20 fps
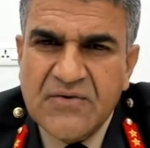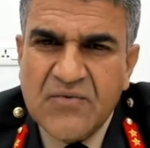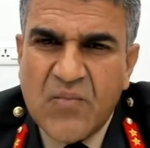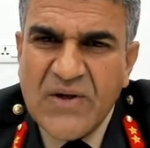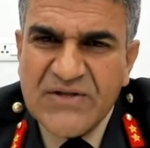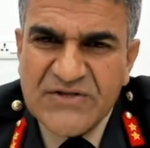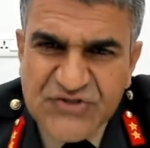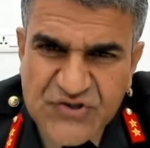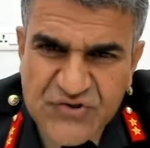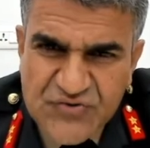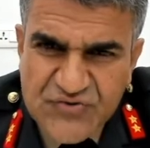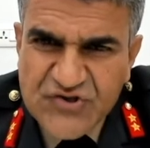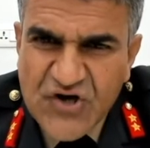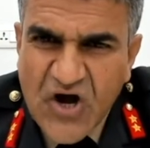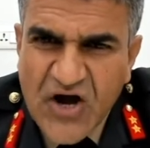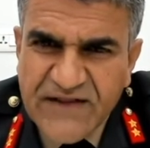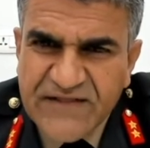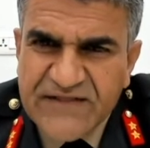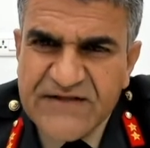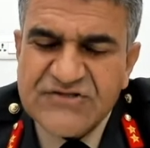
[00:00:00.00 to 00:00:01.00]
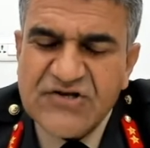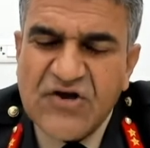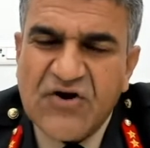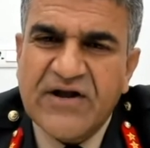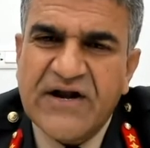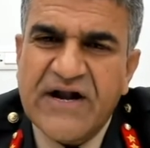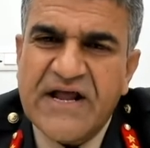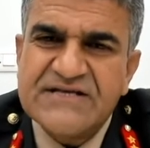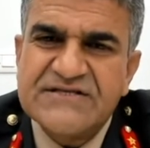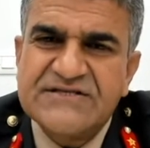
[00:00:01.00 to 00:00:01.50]
once you join this
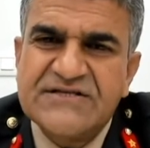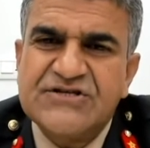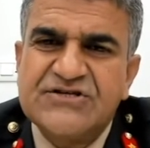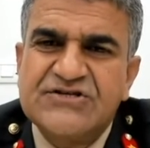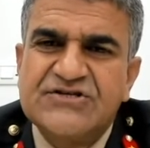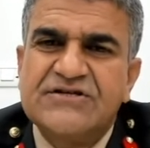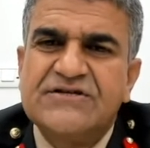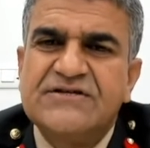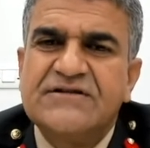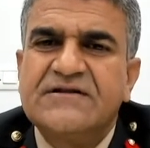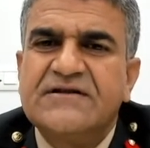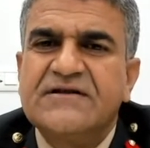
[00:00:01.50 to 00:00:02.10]
organization,